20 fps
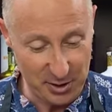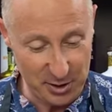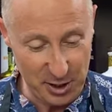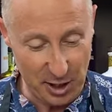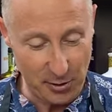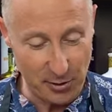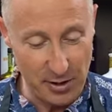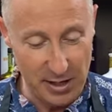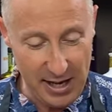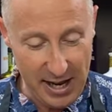
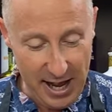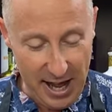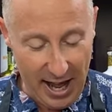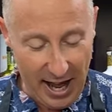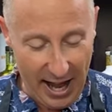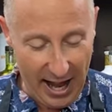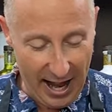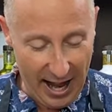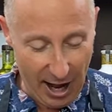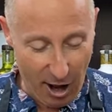So
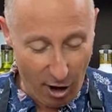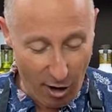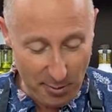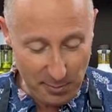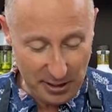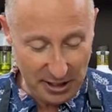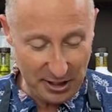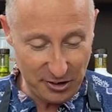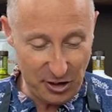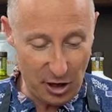uh,
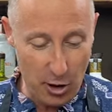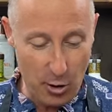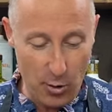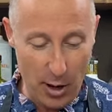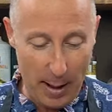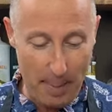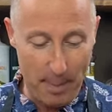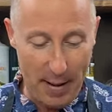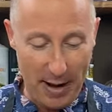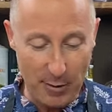I'm going to do
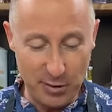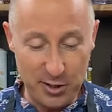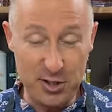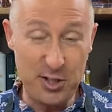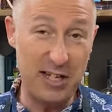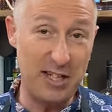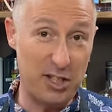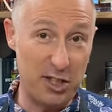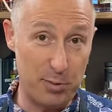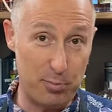about
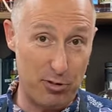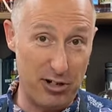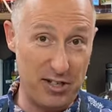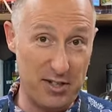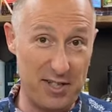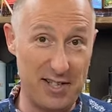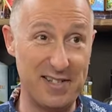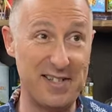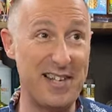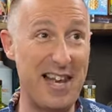six
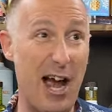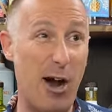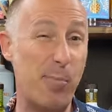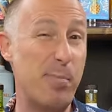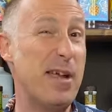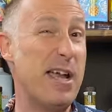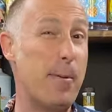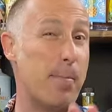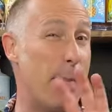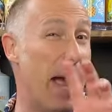spritzes, and that'll
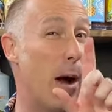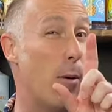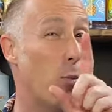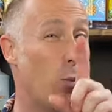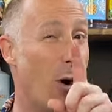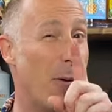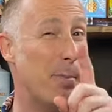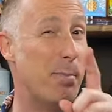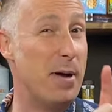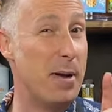be about
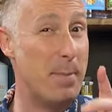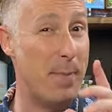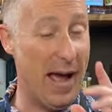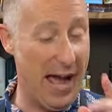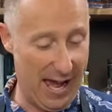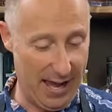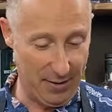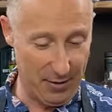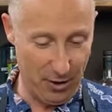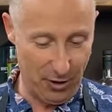one
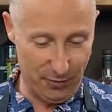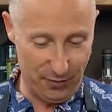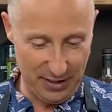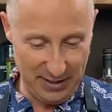pipette of